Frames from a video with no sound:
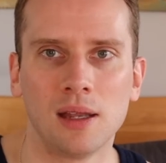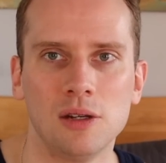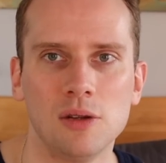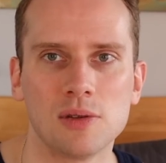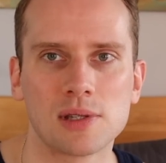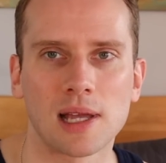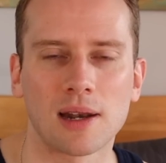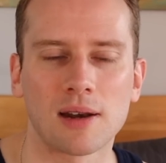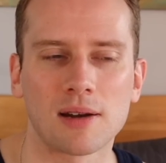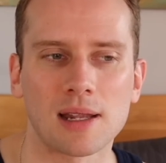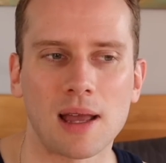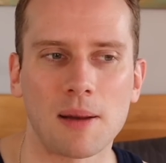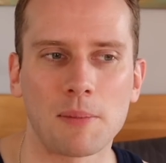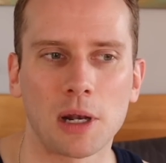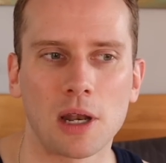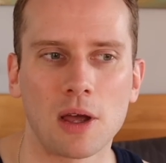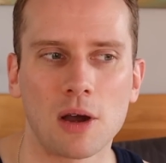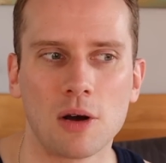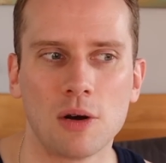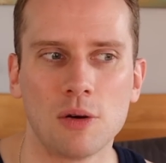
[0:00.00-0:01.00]
Newsletter down
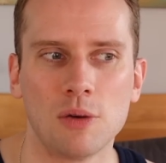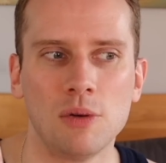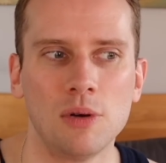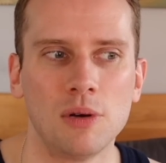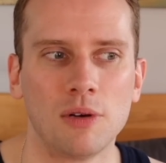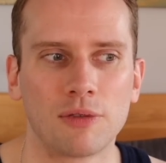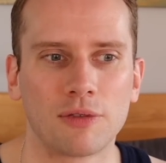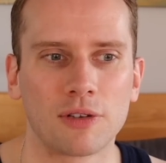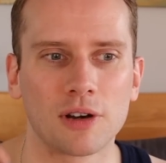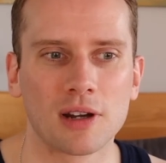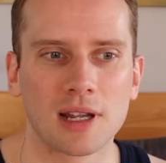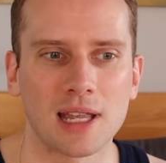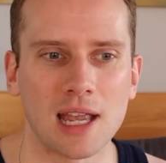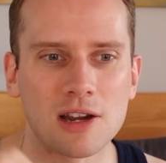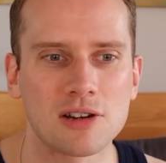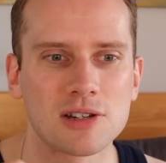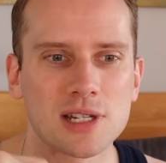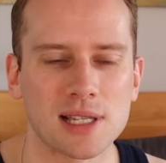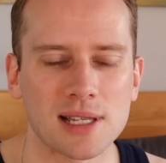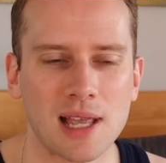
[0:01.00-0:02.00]
below get
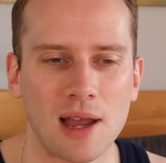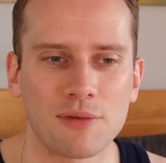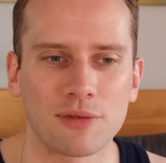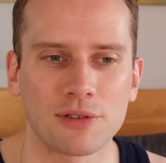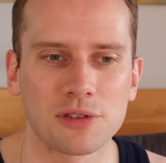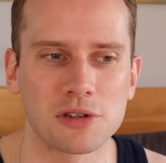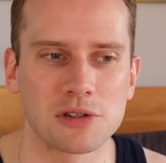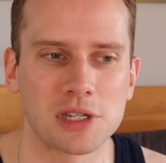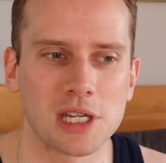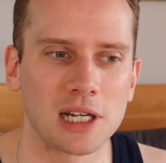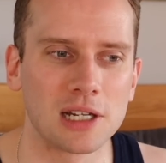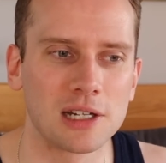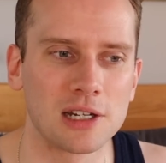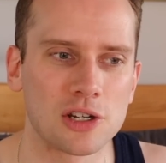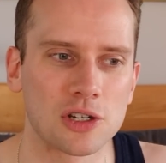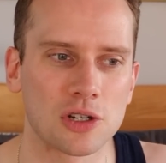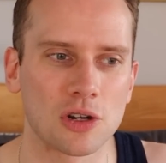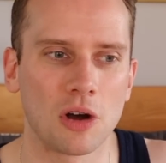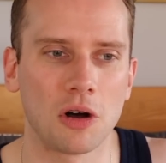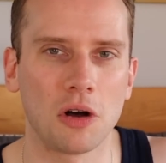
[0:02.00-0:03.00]
your discount for the utility
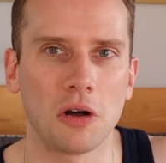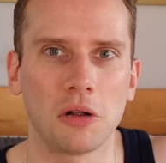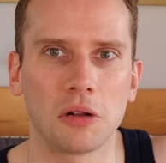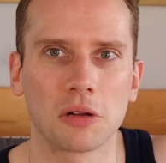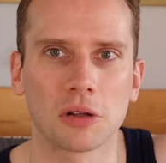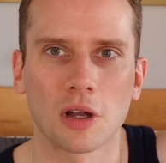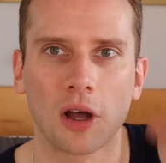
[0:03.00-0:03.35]
shawl.